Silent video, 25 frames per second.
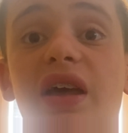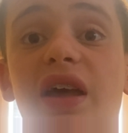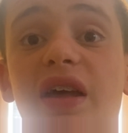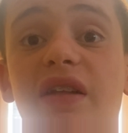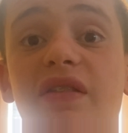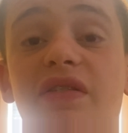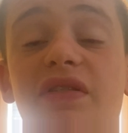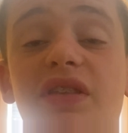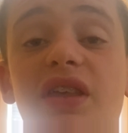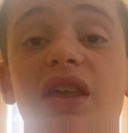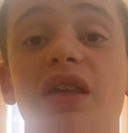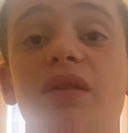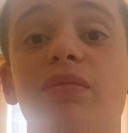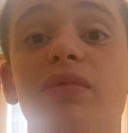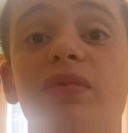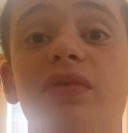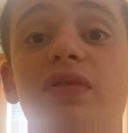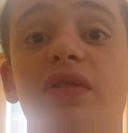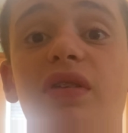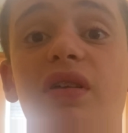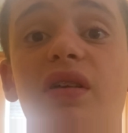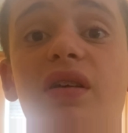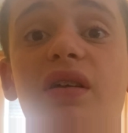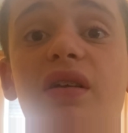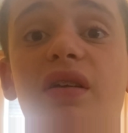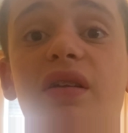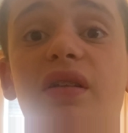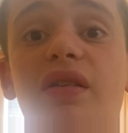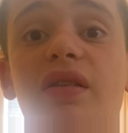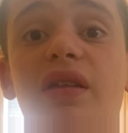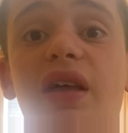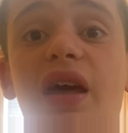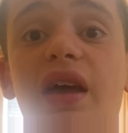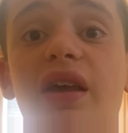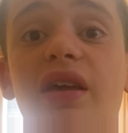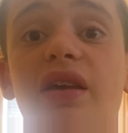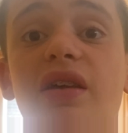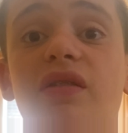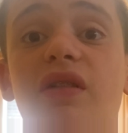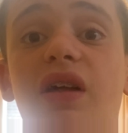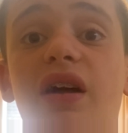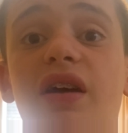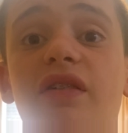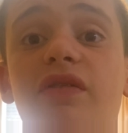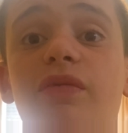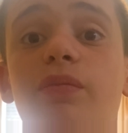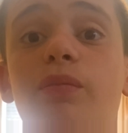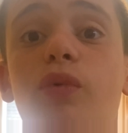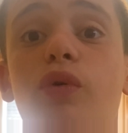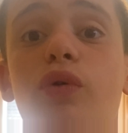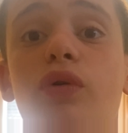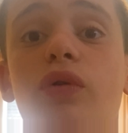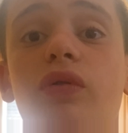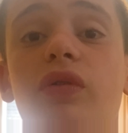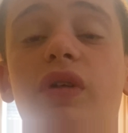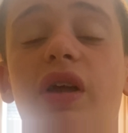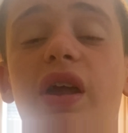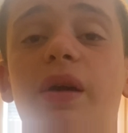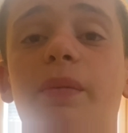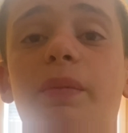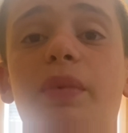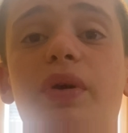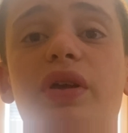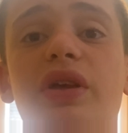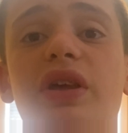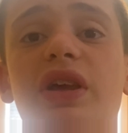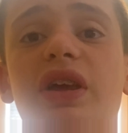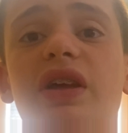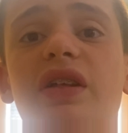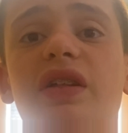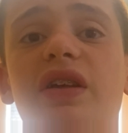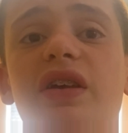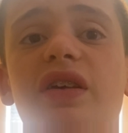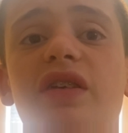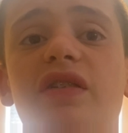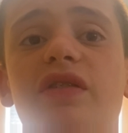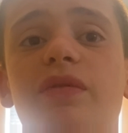It seems that he likes more Lamborghinis,